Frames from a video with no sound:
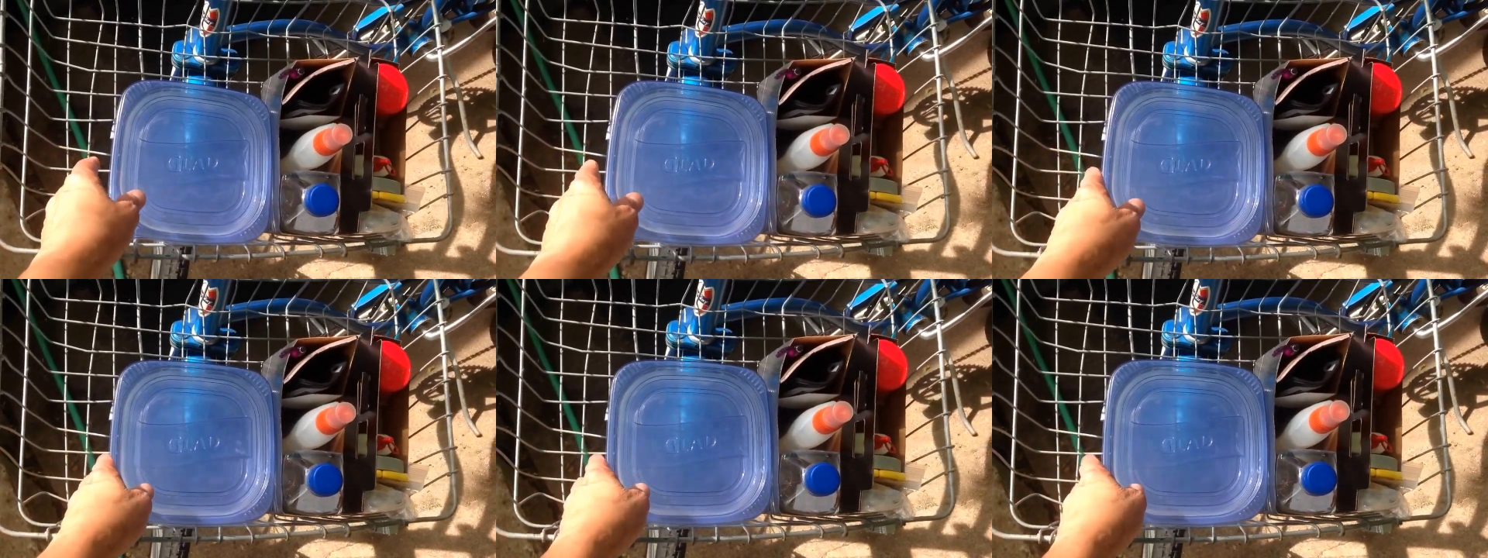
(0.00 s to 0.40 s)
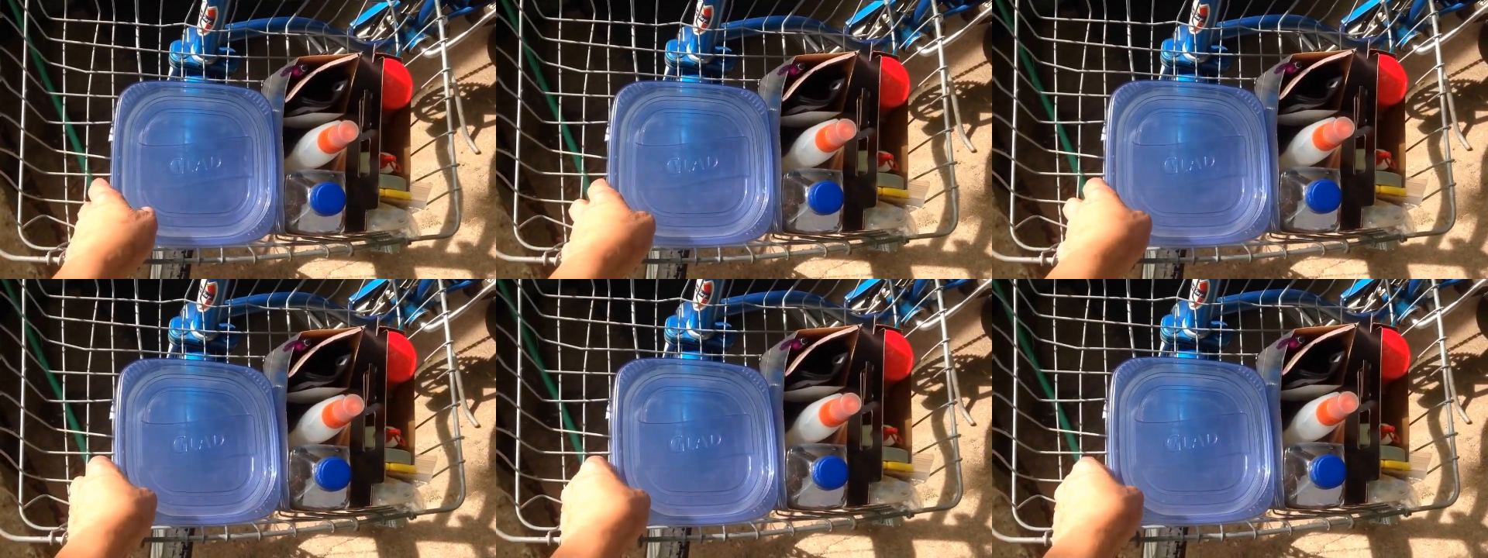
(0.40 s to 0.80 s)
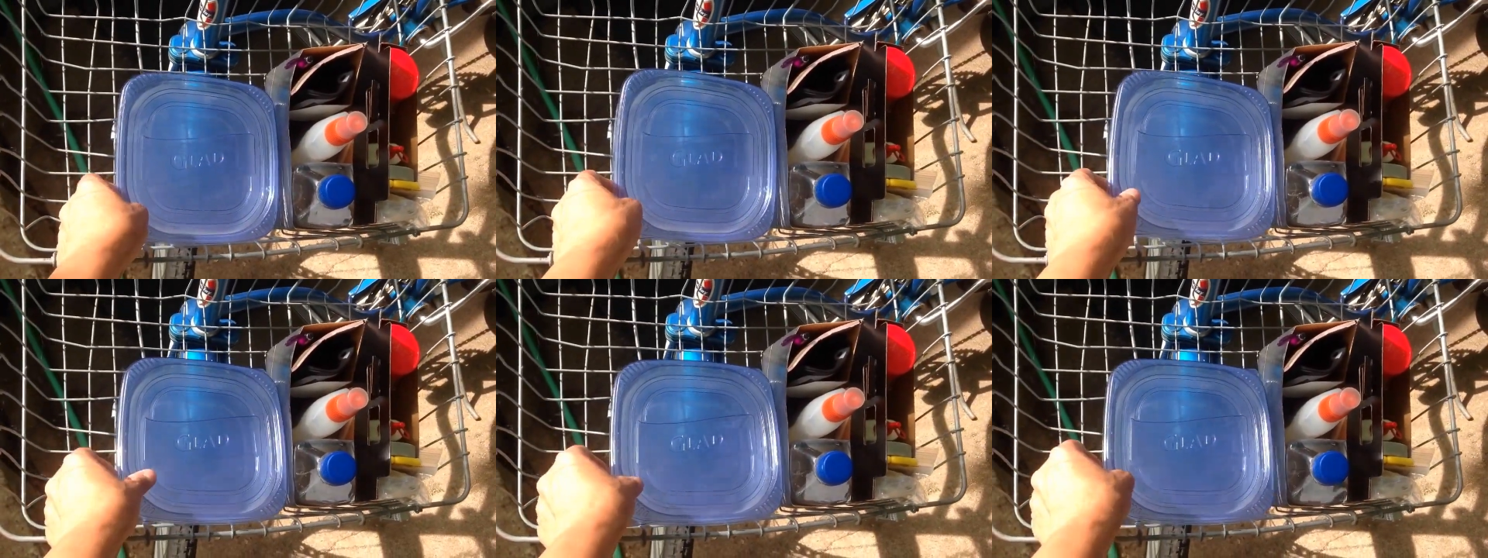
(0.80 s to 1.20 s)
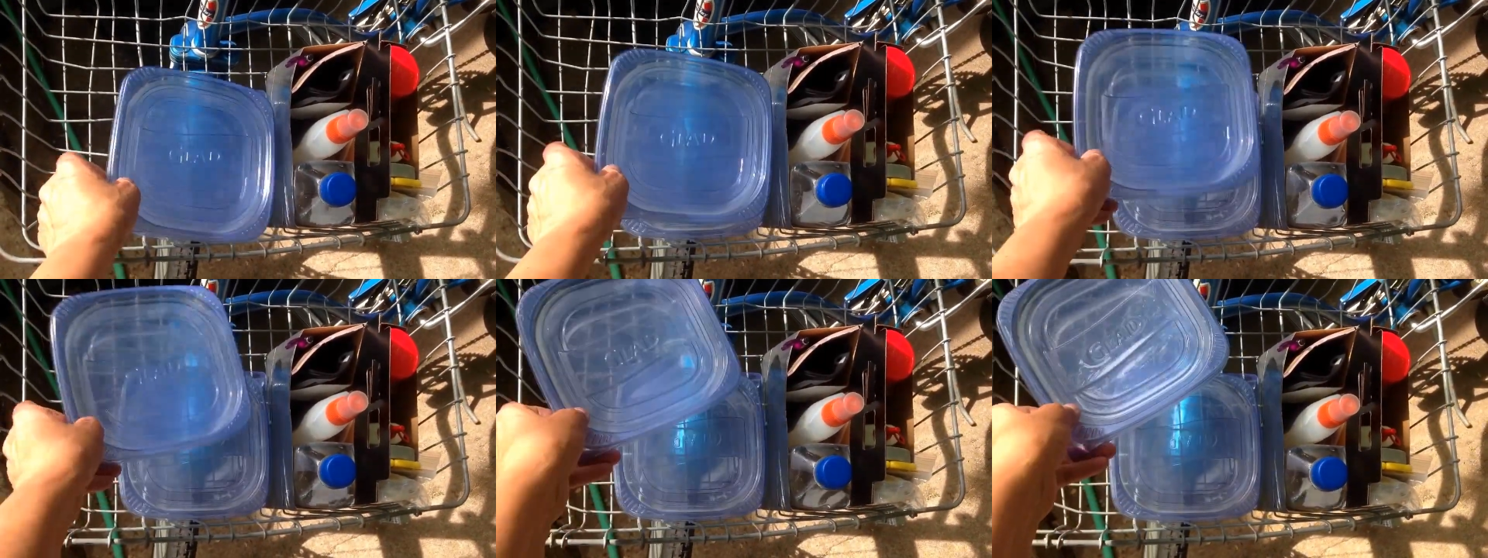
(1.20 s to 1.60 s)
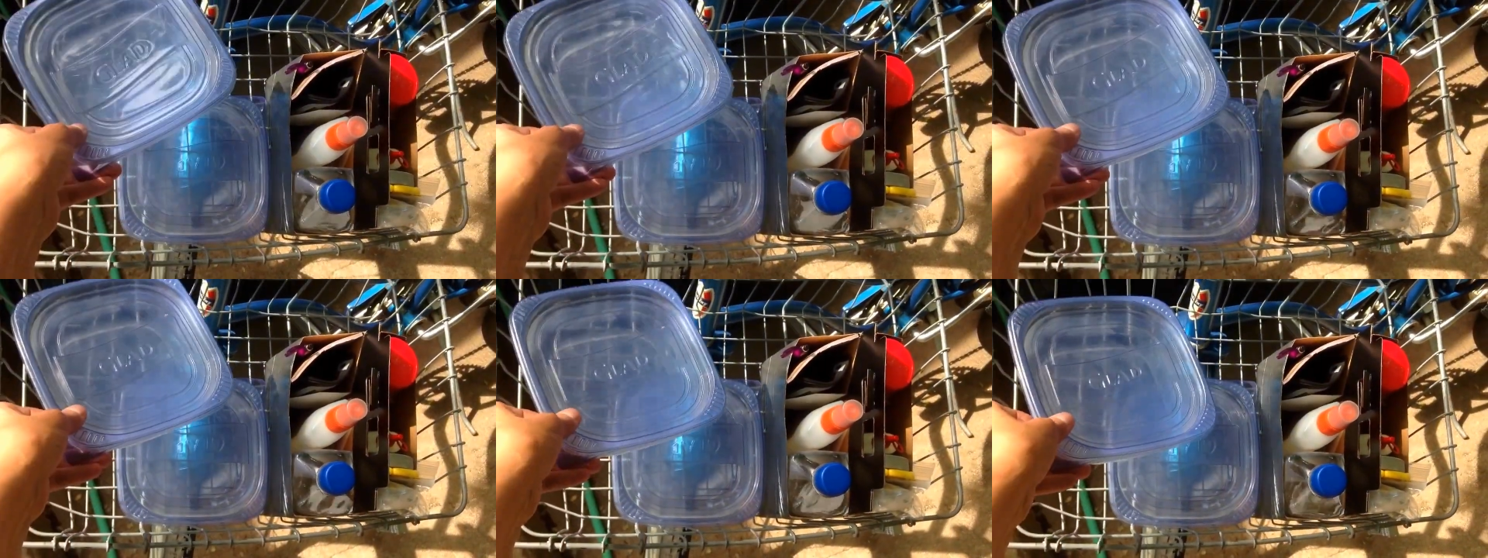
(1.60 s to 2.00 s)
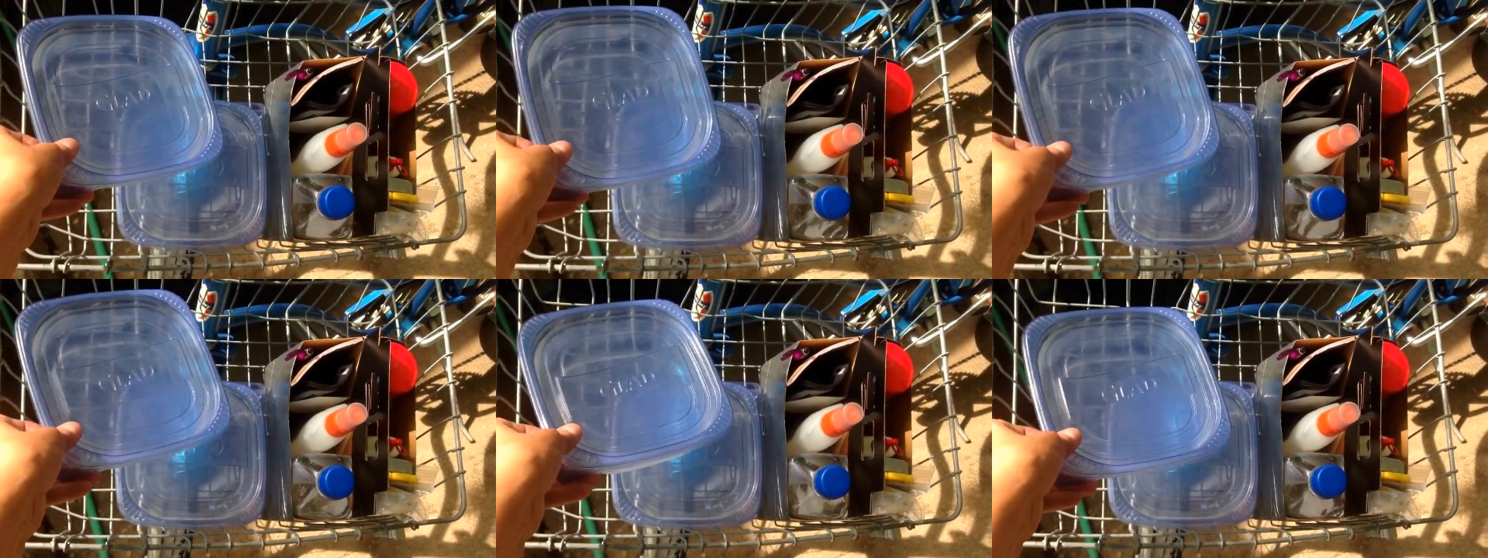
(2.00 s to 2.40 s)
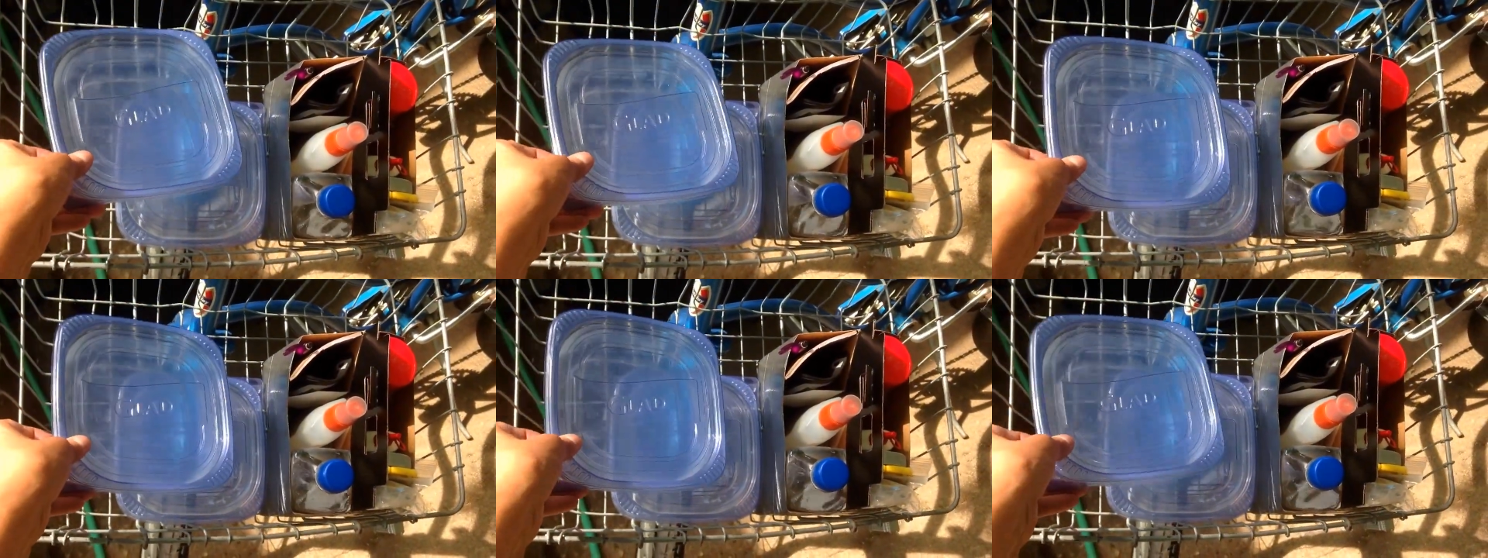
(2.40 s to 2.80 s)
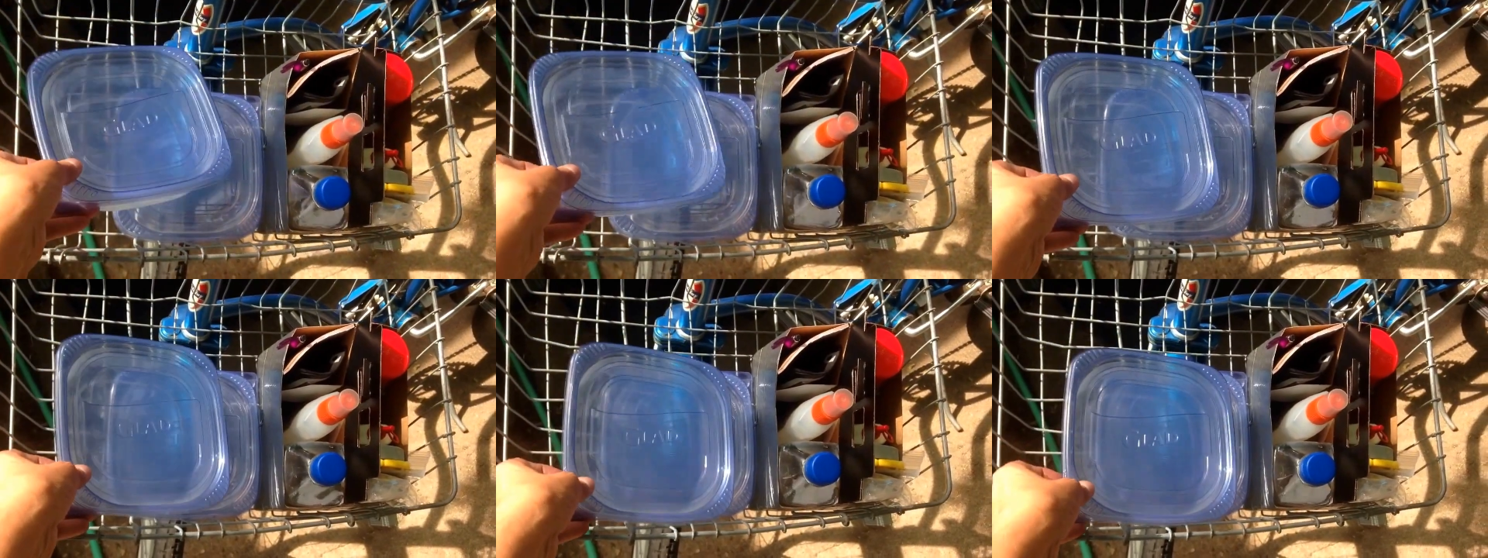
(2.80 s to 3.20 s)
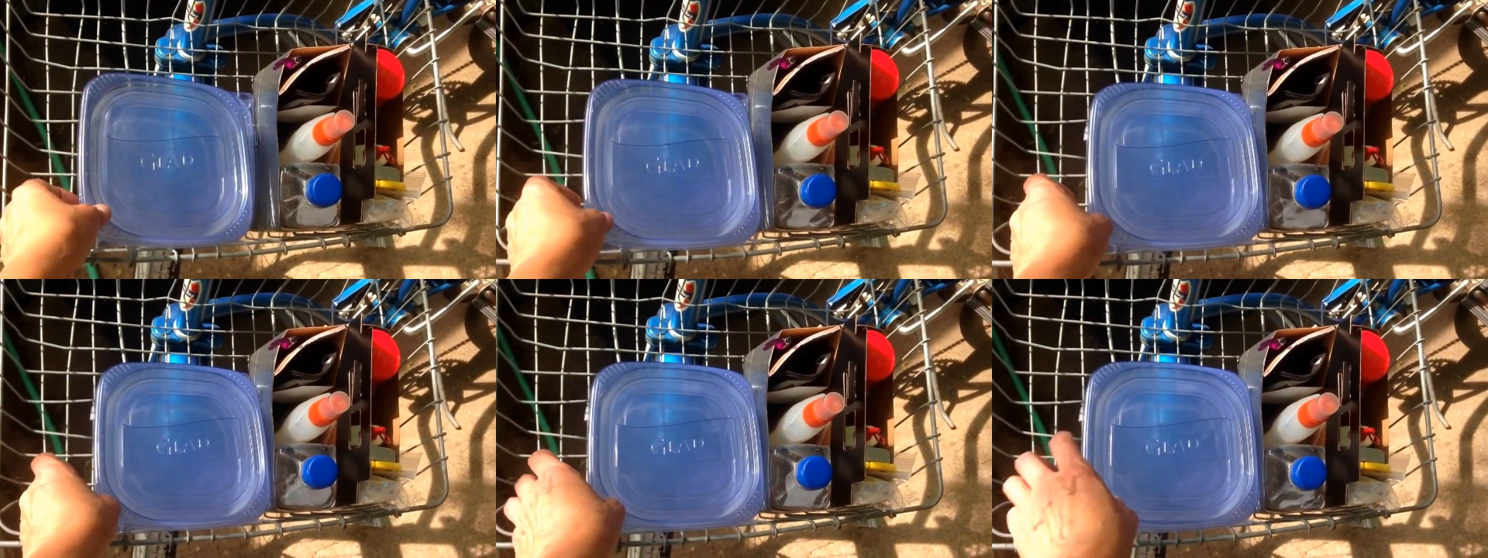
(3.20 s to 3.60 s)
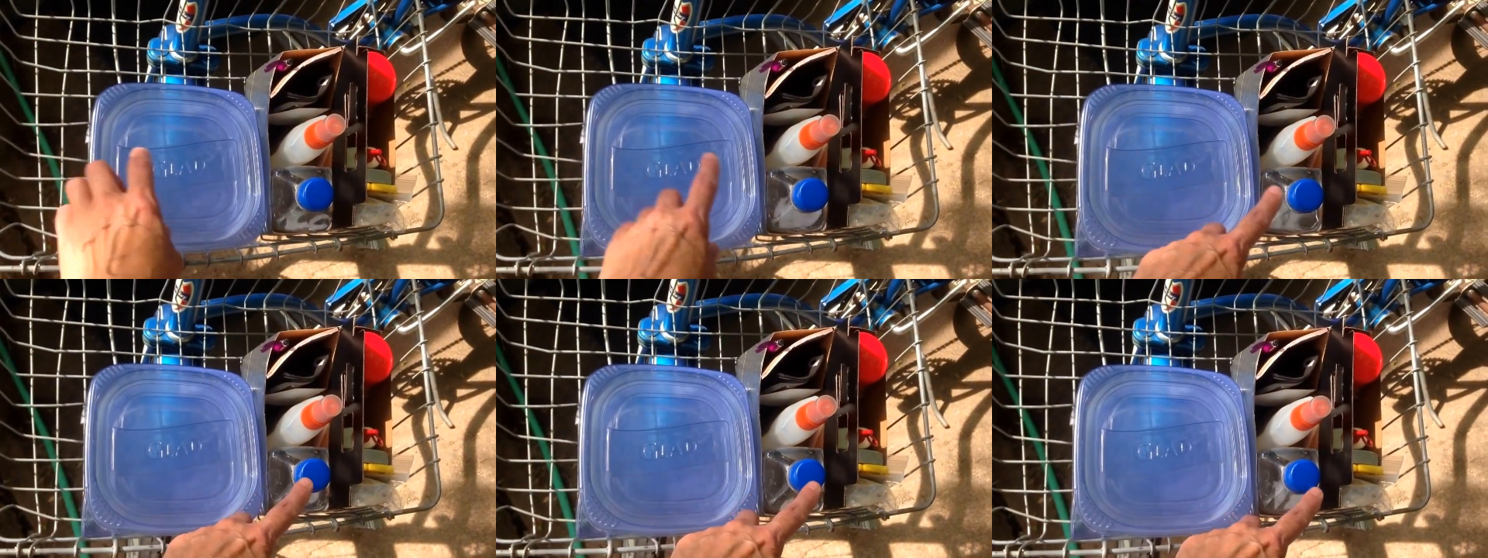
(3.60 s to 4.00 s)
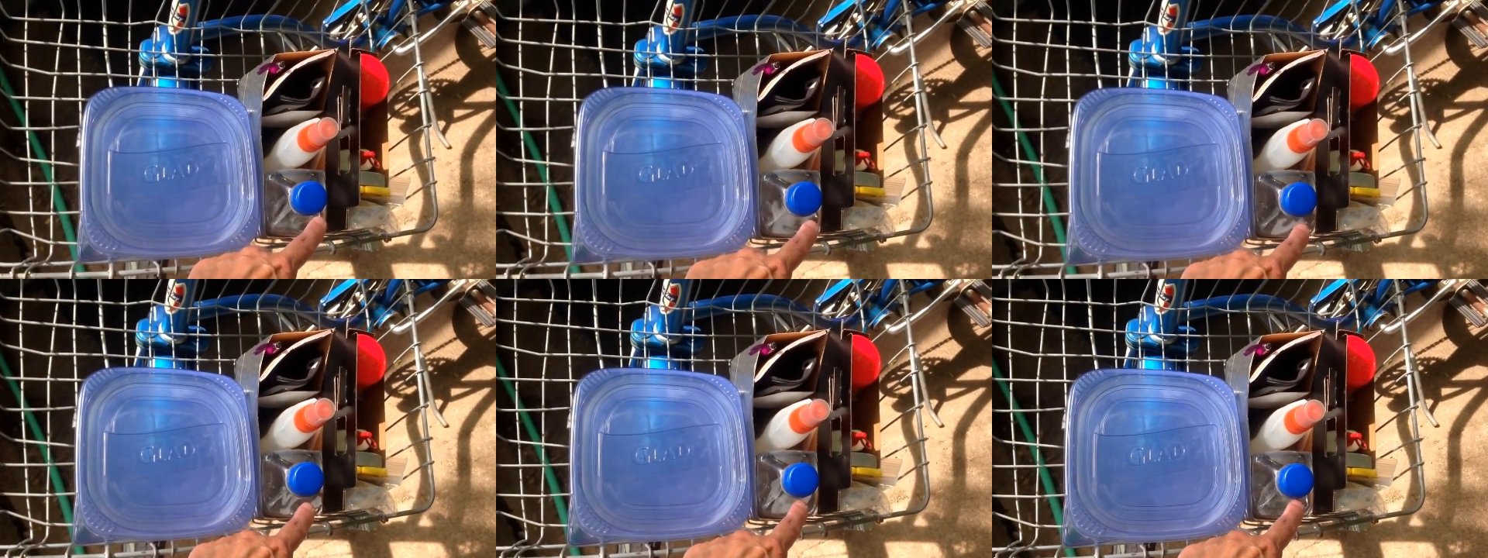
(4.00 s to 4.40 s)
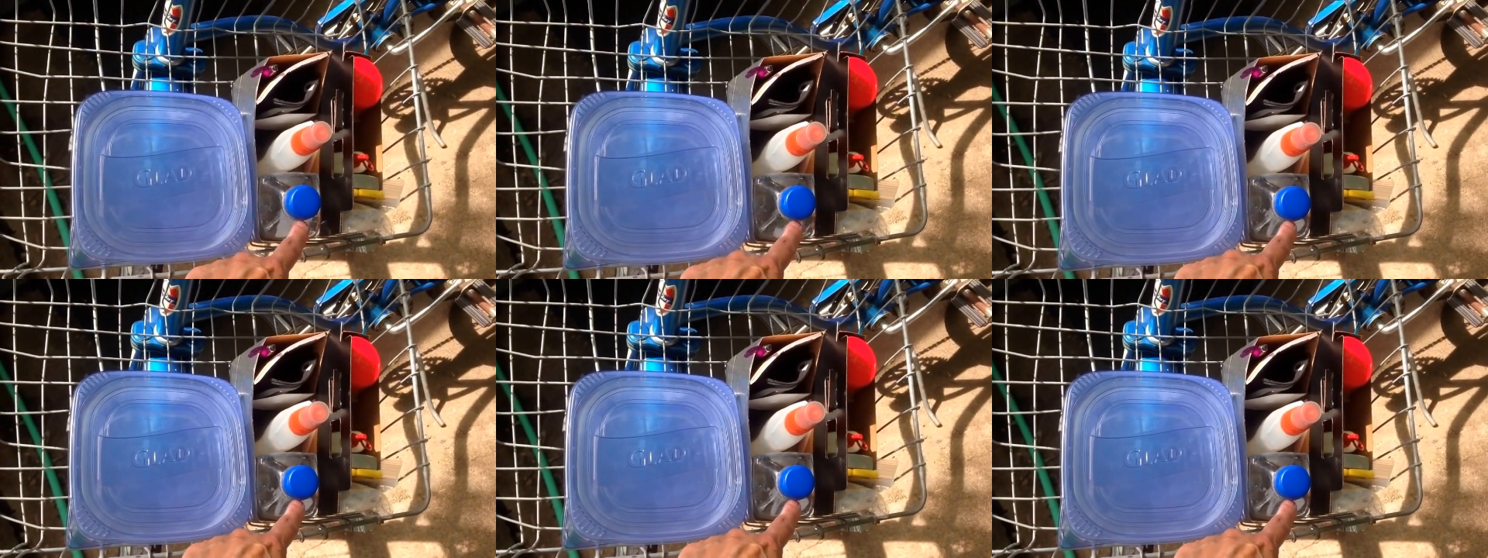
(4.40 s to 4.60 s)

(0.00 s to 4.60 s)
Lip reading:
[unreadable: no face in view]